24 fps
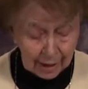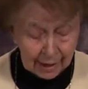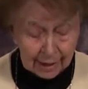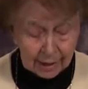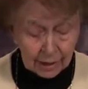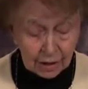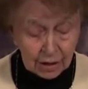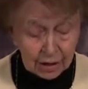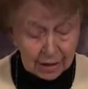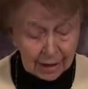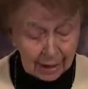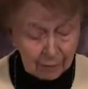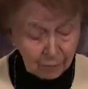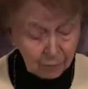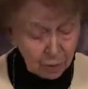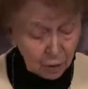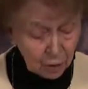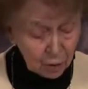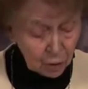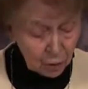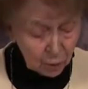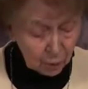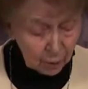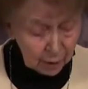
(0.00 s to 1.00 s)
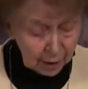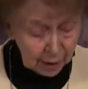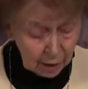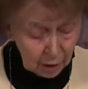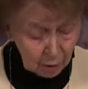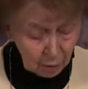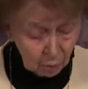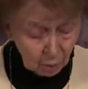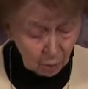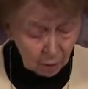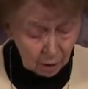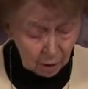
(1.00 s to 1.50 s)
In chapter
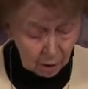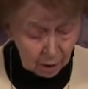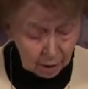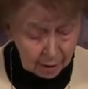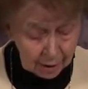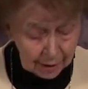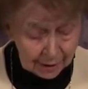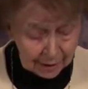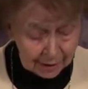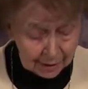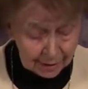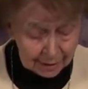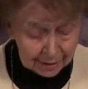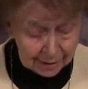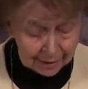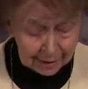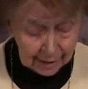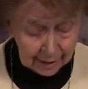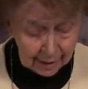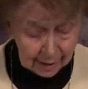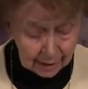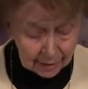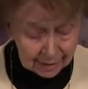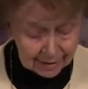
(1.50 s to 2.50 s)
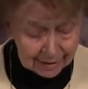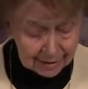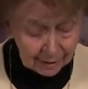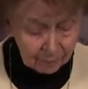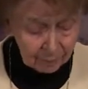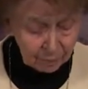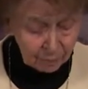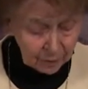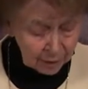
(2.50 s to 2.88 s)
21, he says,